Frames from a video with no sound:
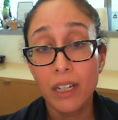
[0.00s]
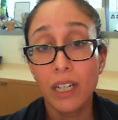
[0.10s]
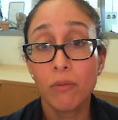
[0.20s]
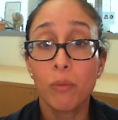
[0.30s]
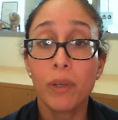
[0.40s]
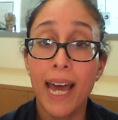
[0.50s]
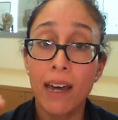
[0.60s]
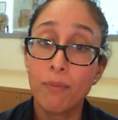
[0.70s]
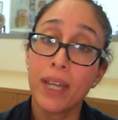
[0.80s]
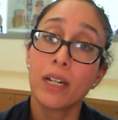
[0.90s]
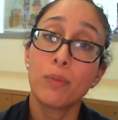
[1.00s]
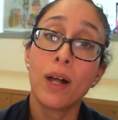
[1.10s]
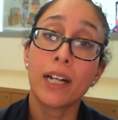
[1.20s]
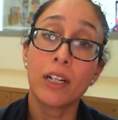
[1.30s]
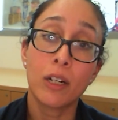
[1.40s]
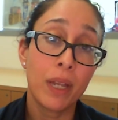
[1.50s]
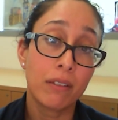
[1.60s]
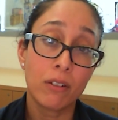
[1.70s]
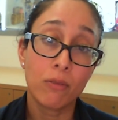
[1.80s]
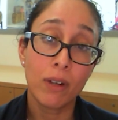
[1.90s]
and when we add a beta blocker, it makes
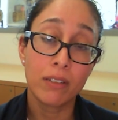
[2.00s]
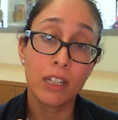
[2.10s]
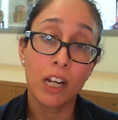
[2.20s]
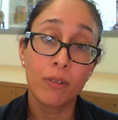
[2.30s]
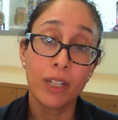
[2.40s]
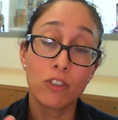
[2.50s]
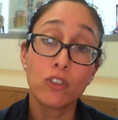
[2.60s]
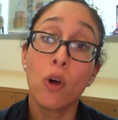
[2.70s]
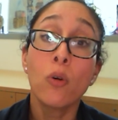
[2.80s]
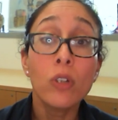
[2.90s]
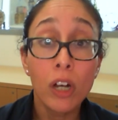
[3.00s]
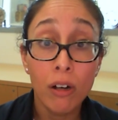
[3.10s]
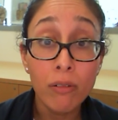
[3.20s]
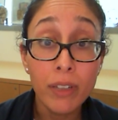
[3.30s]
their resting heart rate so low